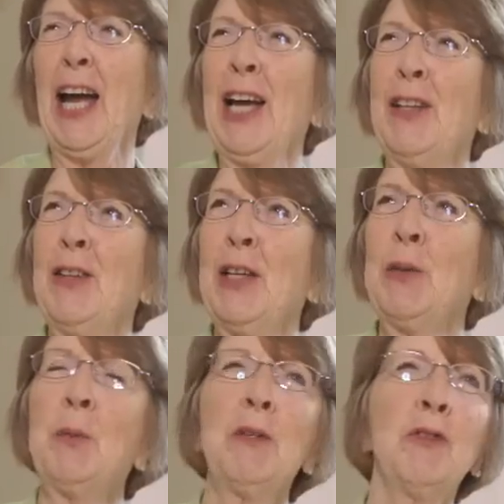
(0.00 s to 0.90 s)
And
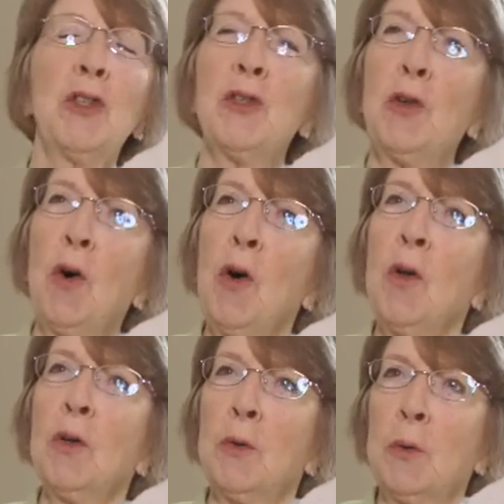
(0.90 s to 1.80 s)
then we've just
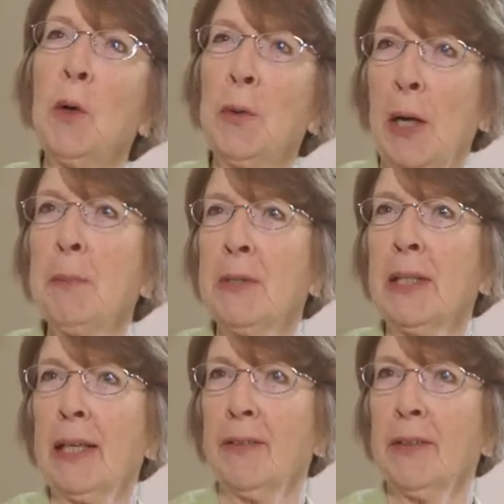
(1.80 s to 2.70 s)
all grown up
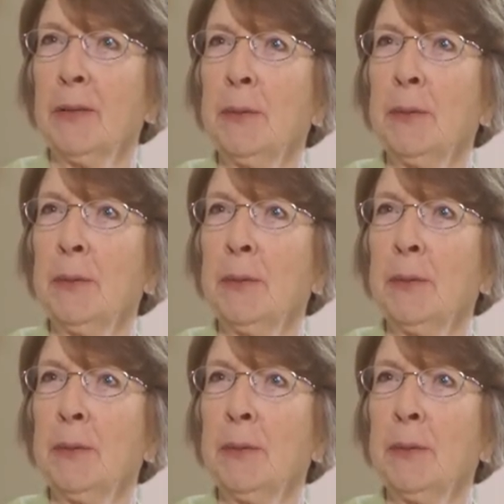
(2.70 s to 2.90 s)
together.